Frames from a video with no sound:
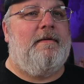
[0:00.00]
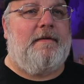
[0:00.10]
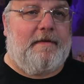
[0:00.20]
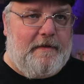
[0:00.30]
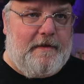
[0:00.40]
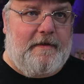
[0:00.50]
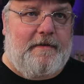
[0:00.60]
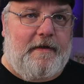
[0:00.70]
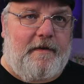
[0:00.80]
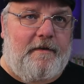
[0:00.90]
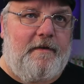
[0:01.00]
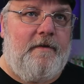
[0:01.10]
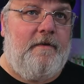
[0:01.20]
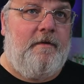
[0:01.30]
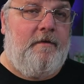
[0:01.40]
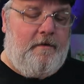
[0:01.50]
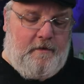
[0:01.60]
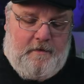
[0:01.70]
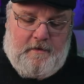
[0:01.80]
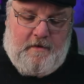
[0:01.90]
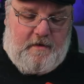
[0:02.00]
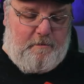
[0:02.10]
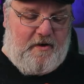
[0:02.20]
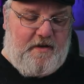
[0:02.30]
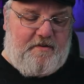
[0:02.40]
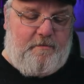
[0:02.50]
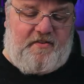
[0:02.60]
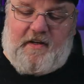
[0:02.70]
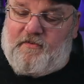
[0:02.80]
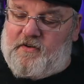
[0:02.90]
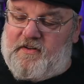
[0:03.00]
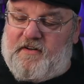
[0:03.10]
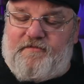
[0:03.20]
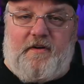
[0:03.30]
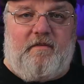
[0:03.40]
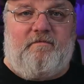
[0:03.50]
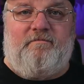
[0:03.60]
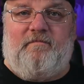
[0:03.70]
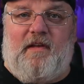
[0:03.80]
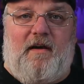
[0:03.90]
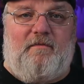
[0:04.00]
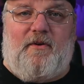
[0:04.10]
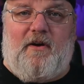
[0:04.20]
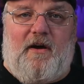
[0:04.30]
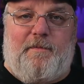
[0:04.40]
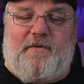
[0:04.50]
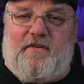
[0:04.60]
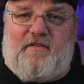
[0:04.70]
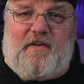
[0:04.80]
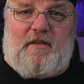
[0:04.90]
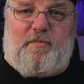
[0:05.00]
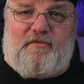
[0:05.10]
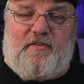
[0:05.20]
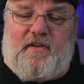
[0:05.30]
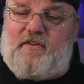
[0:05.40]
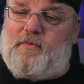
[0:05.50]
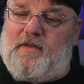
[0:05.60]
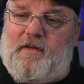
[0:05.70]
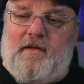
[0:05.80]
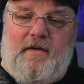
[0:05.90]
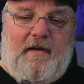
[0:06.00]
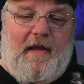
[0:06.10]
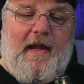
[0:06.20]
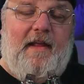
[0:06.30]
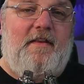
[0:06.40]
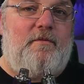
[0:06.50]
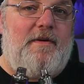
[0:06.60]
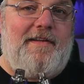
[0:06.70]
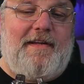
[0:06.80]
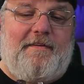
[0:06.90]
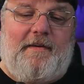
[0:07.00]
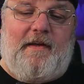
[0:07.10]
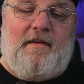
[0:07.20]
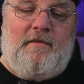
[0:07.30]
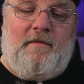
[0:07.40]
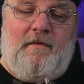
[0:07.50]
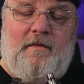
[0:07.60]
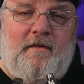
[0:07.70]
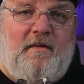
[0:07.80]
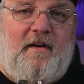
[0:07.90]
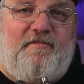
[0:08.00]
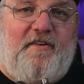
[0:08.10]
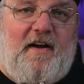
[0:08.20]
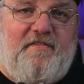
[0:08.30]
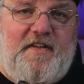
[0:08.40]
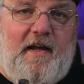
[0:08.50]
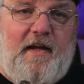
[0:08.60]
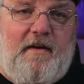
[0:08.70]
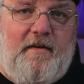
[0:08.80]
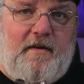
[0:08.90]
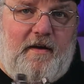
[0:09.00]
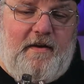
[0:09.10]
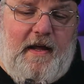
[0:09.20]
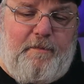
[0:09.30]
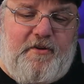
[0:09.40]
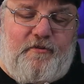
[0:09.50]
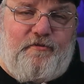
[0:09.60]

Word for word: Delicious. The mods themselves are different. A lot more options available for this one. And they're releasing a five ten adapter